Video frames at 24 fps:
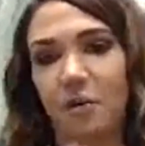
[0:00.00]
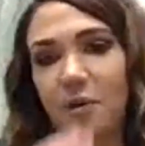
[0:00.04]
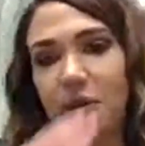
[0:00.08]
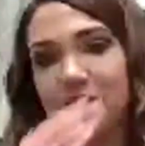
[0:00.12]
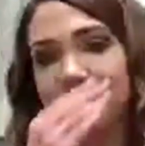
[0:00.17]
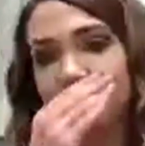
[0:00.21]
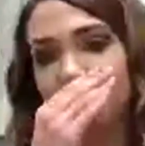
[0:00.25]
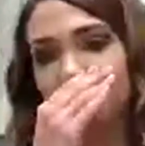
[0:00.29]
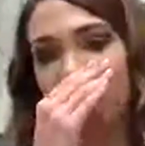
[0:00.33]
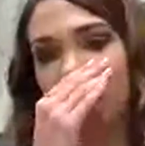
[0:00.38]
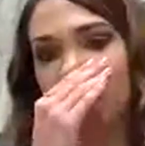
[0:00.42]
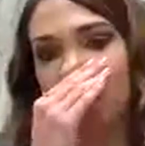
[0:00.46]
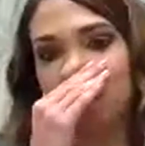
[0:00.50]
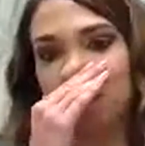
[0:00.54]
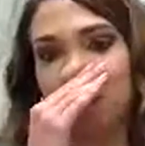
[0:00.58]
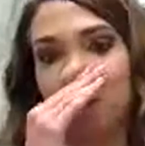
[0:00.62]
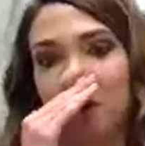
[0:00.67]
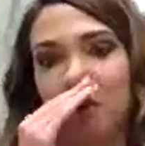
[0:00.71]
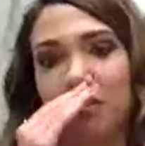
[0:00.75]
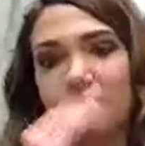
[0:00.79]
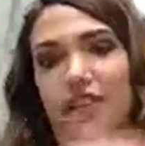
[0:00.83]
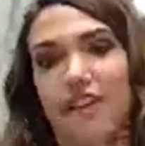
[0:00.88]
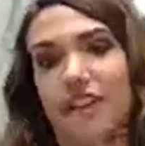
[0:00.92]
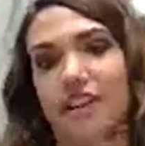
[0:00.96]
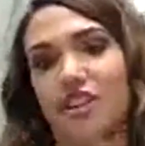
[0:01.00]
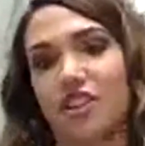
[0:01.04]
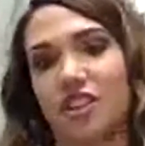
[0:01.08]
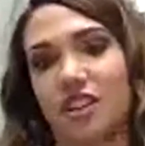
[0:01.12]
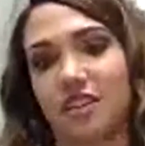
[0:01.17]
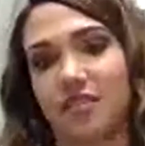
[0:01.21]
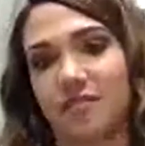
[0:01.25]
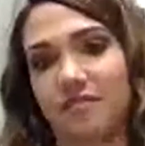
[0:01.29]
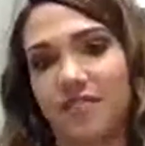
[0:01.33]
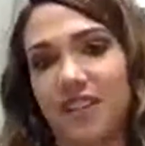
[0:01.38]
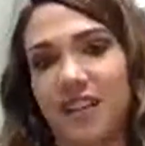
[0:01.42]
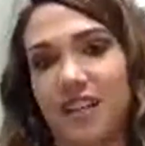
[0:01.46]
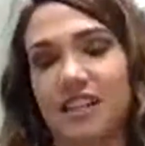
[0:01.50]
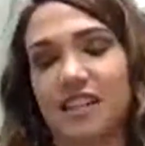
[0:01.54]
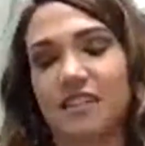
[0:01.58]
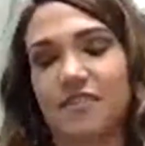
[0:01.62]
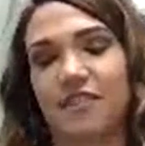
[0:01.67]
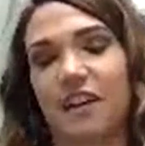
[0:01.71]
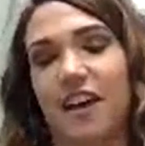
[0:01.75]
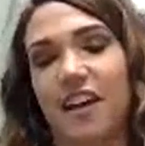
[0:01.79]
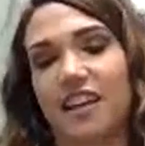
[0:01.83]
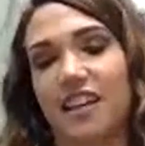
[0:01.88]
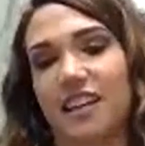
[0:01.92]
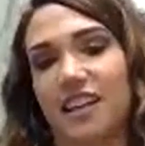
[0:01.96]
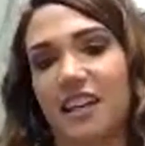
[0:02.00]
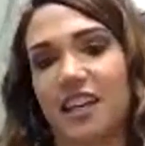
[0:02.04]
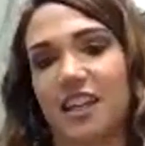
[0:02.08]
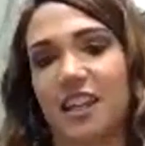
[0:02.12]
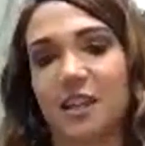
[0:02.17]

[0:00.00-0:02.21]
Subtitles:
I always start with motivation, because if I can